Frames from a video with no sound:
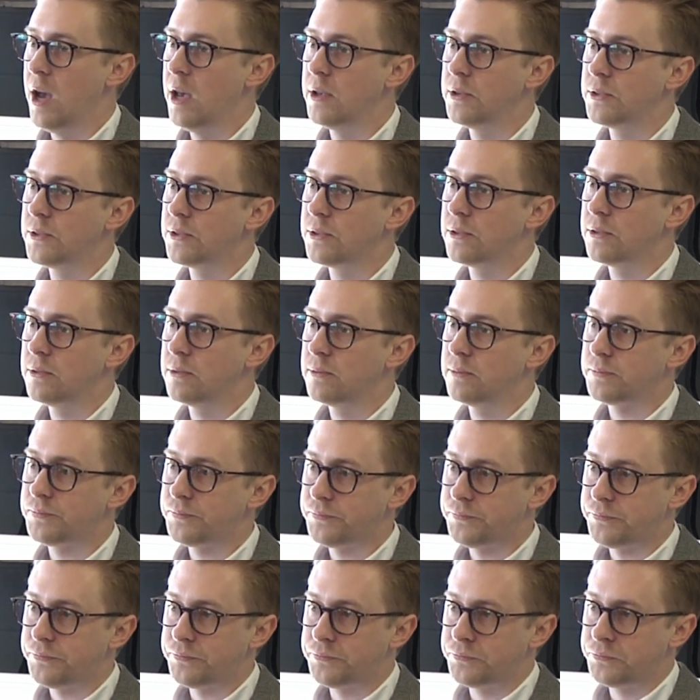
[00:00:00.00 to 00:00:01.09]
So this
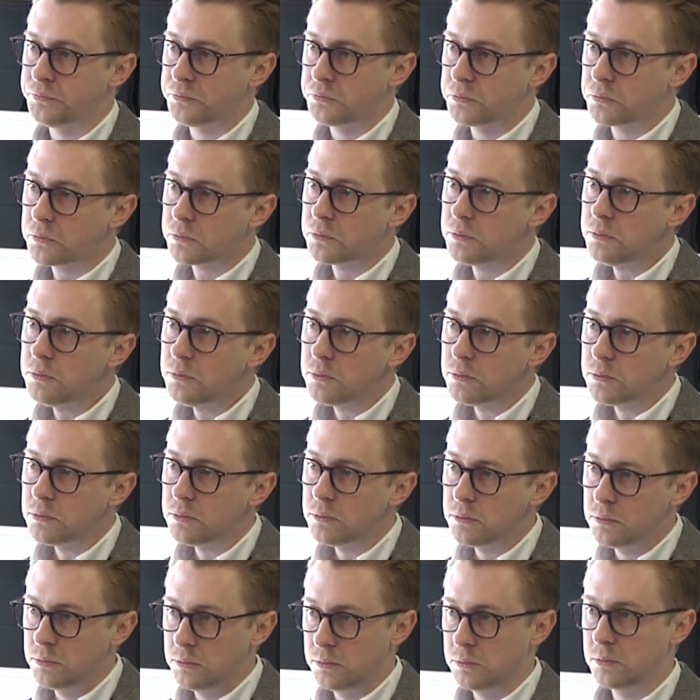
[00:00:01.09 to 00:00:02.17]
development that you talked
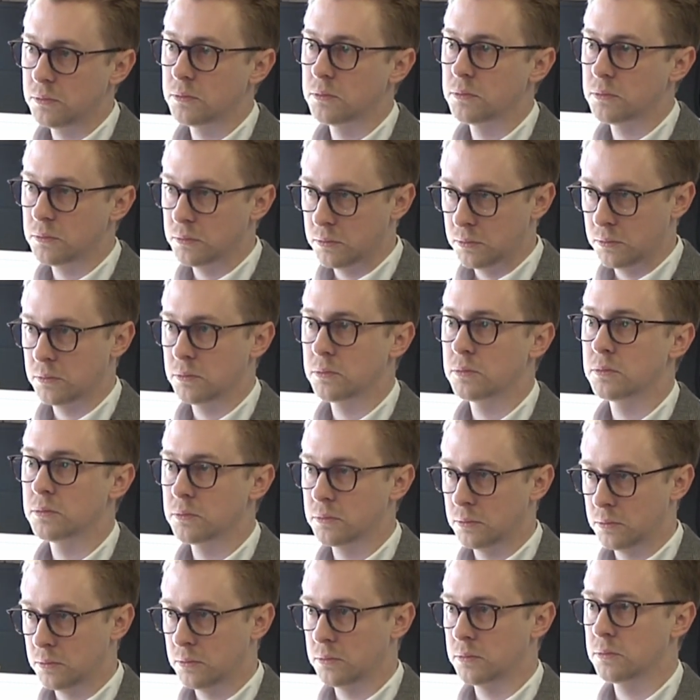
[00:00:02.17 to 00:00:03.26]
about a
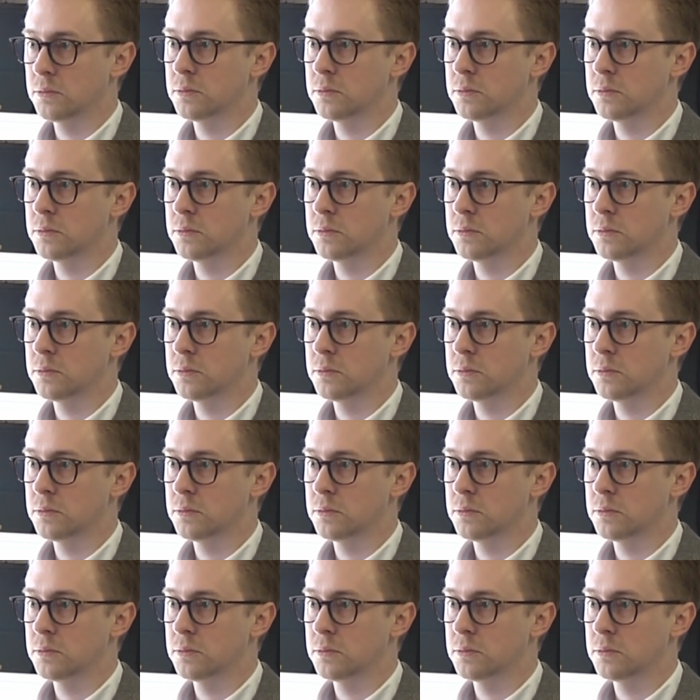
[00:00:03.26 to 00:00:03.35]
cluster,